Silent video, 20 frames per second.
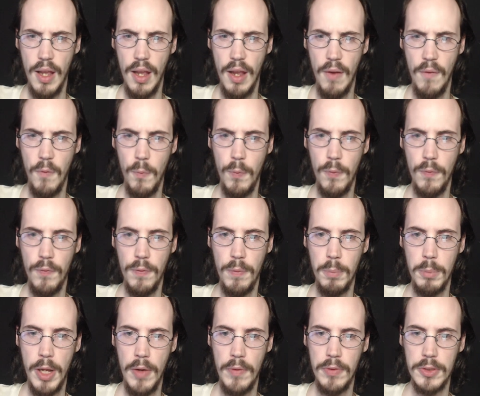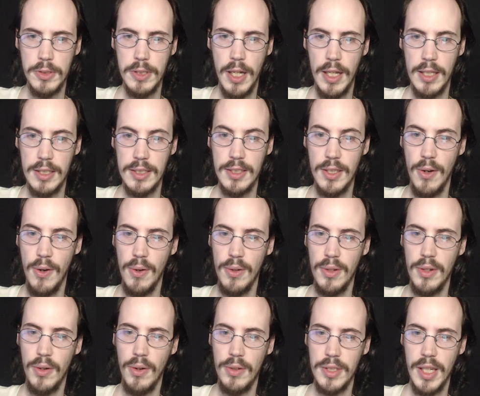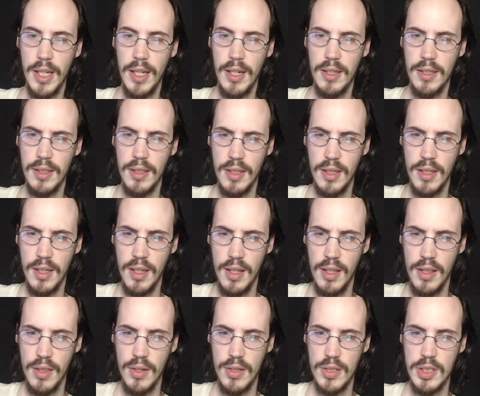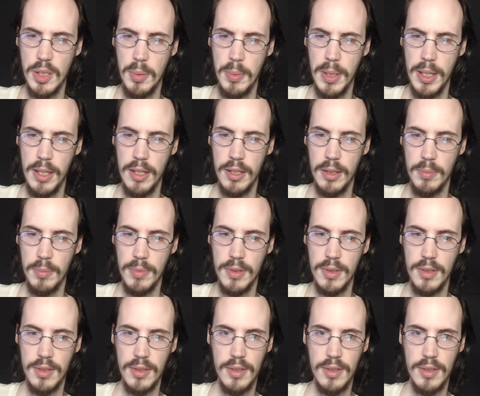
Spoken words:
Everyone from Devil's Nest. Oh, they're all dead. There's too many of them.